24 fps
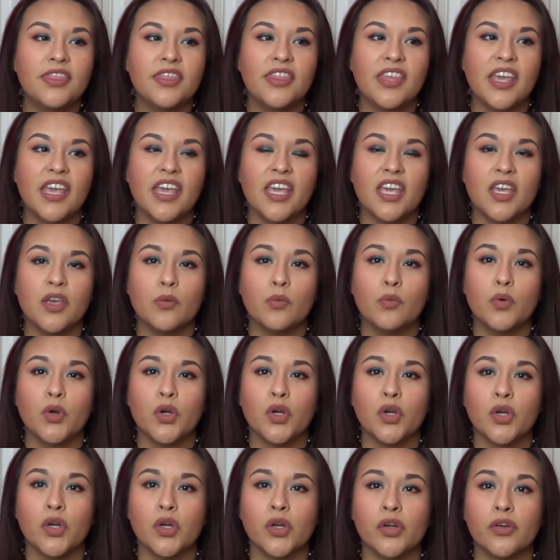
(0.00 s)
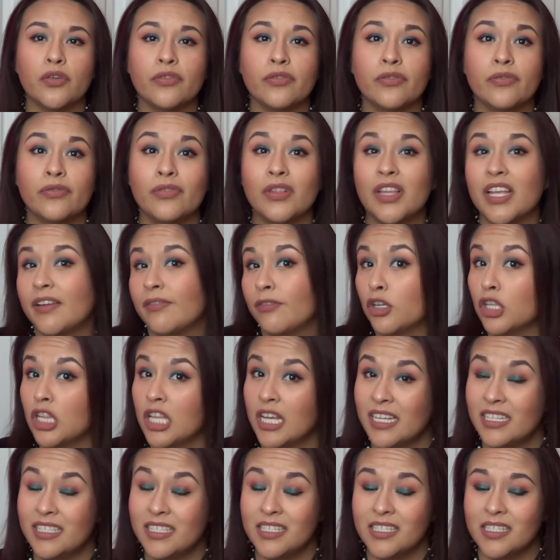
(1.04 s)
they were
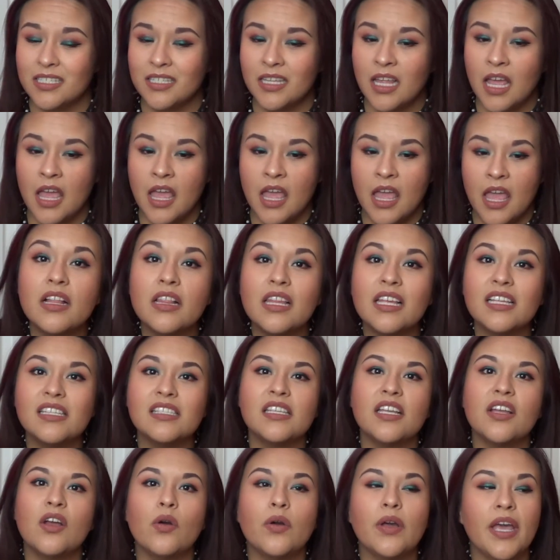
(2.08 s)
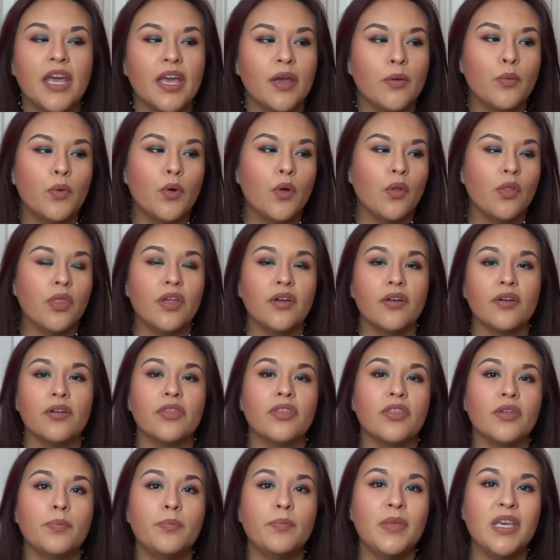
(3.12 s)
flavorless. Let's say, okay, well
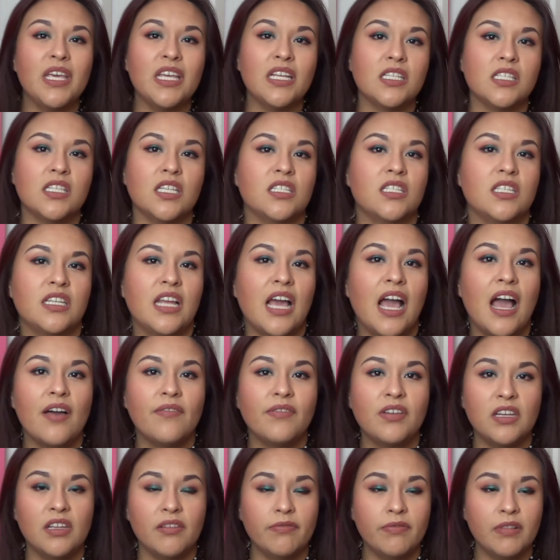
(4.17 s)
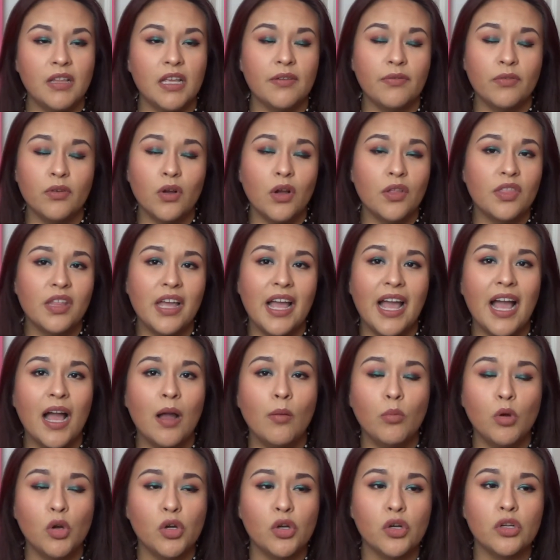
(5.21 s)
the meat doesn't have any flavor on the
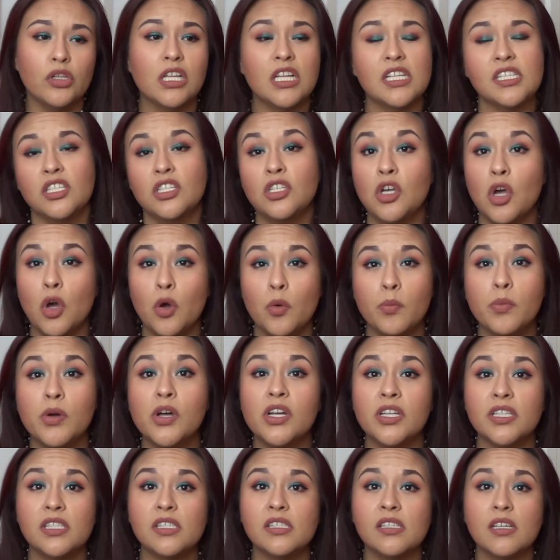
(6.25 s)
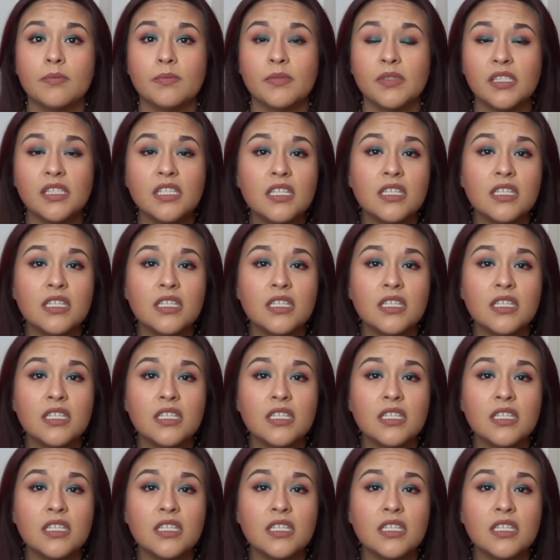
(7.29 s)
hamburger. Let's go put some